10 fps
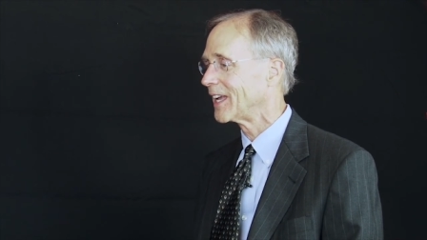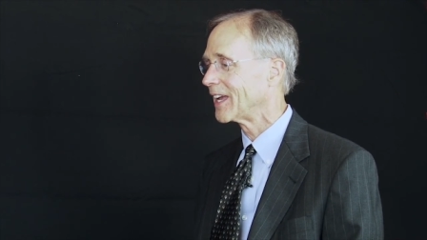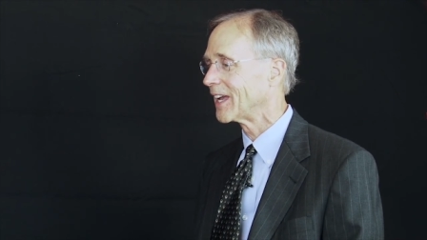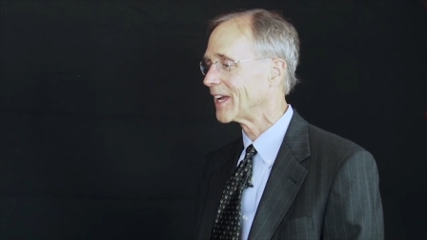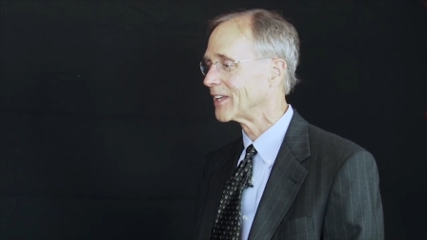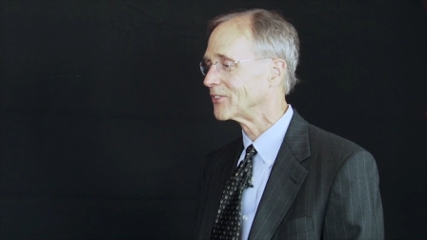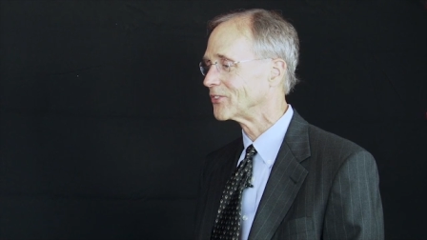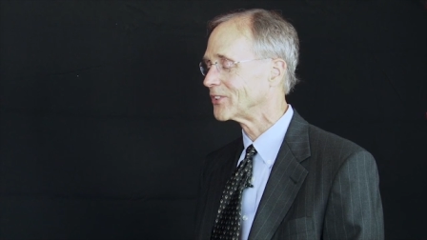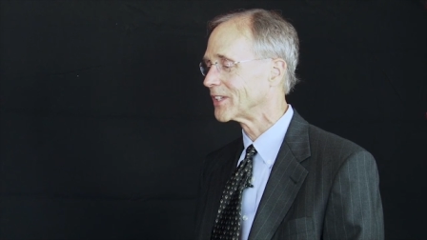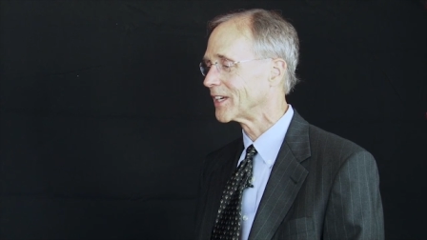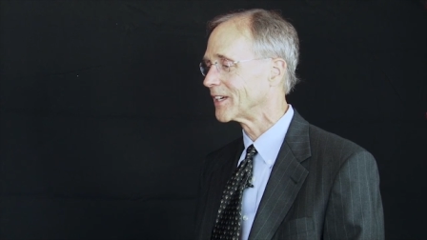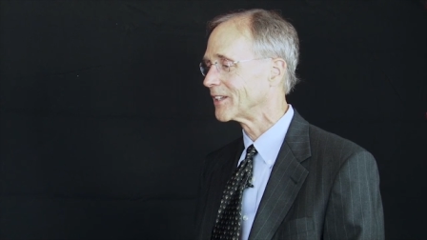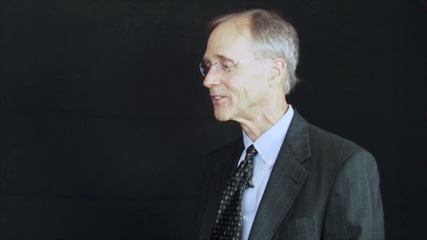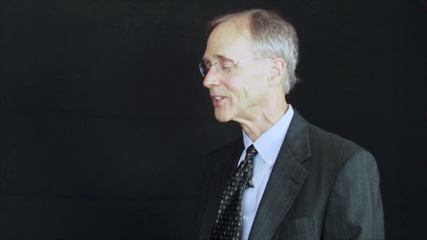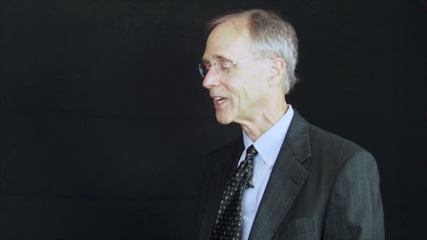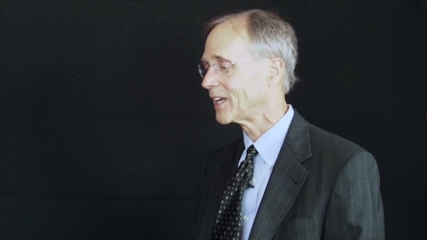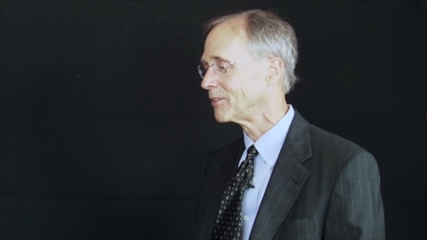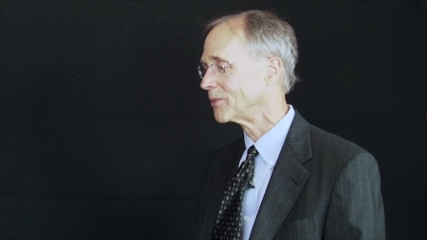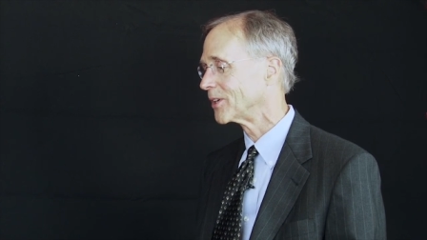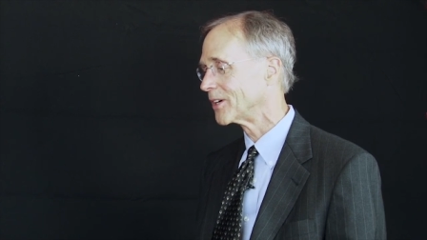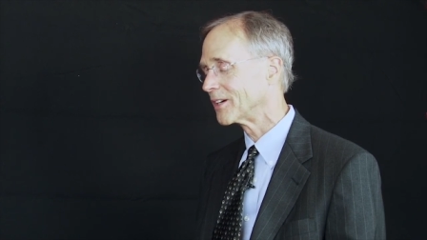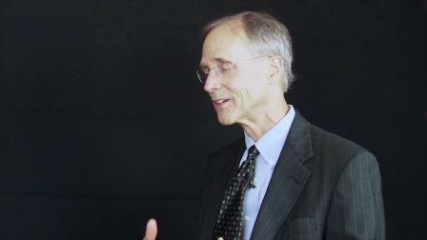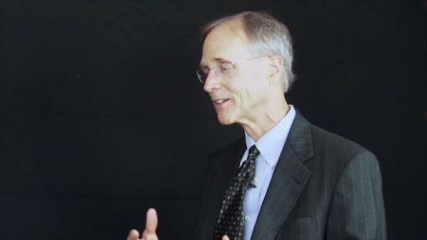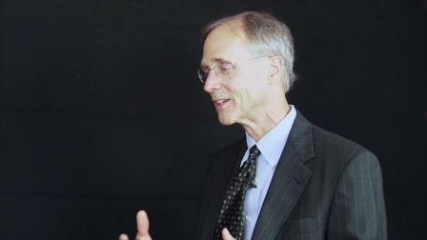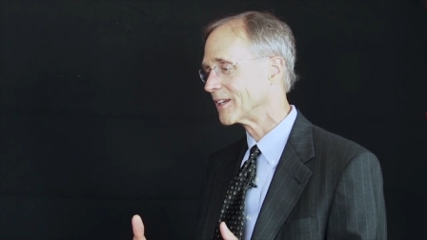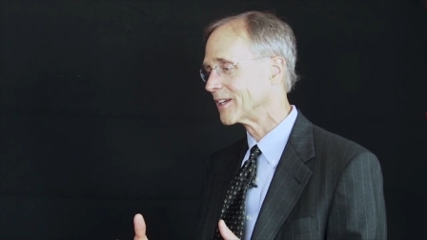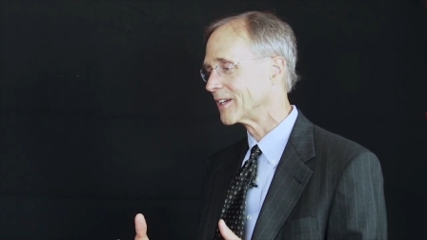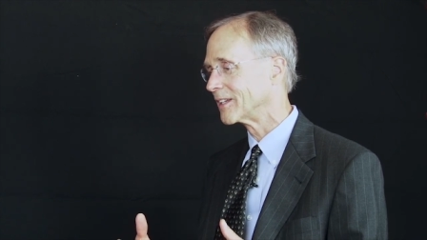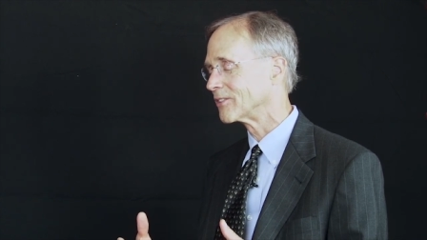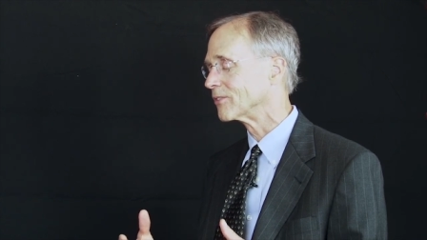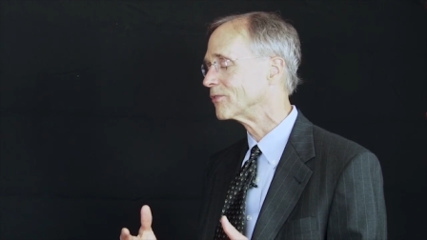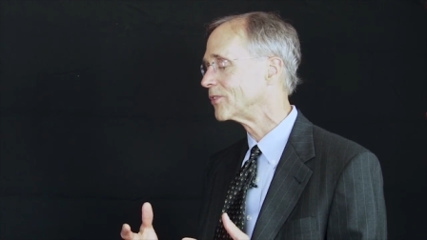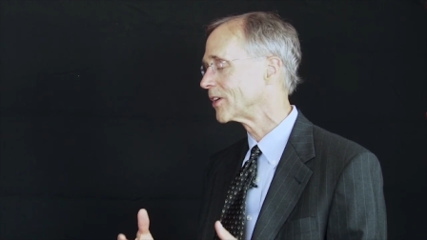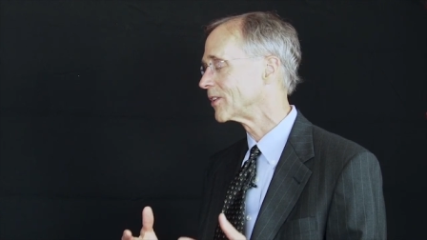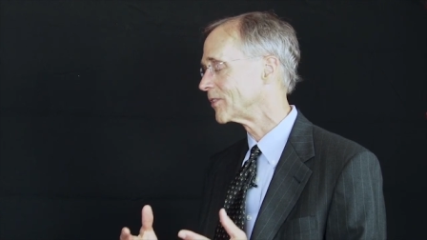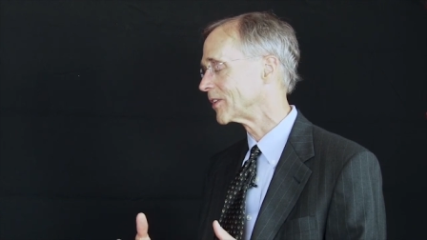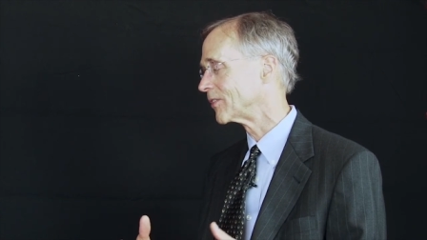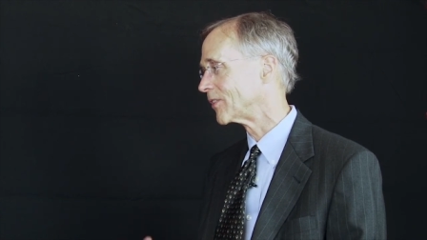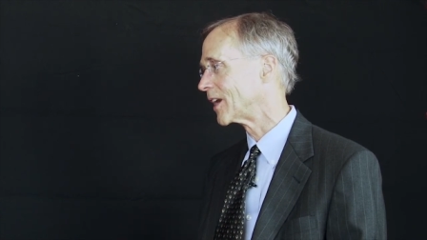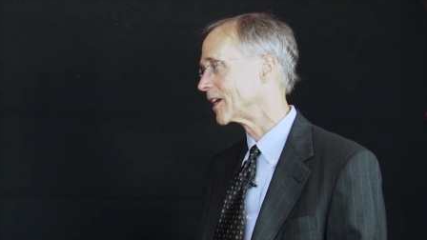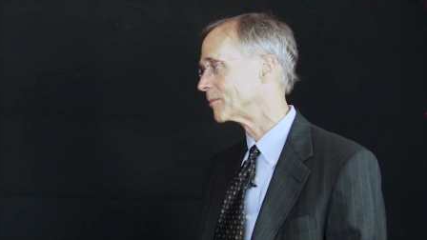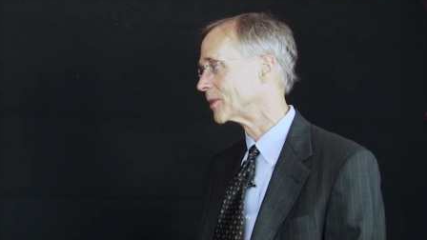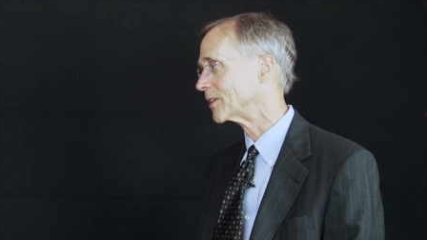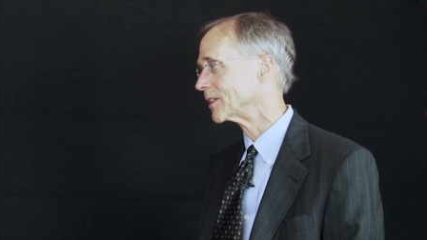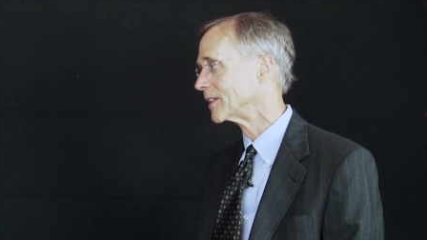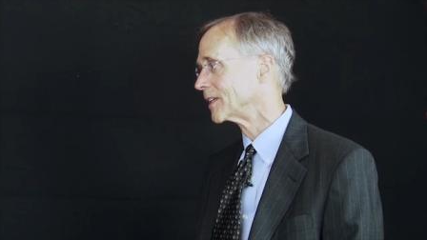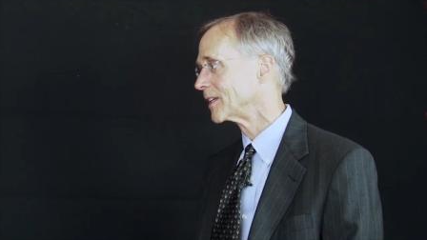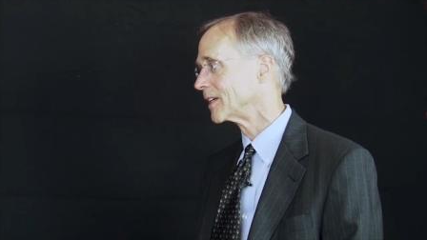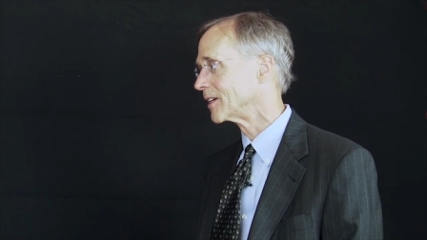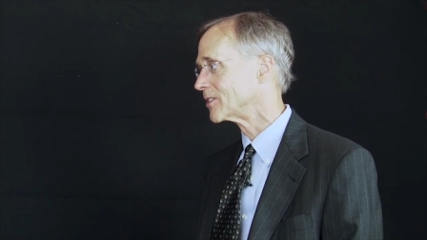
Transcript: And uh, today we're, uh, it's a very, very viable mm-hmm.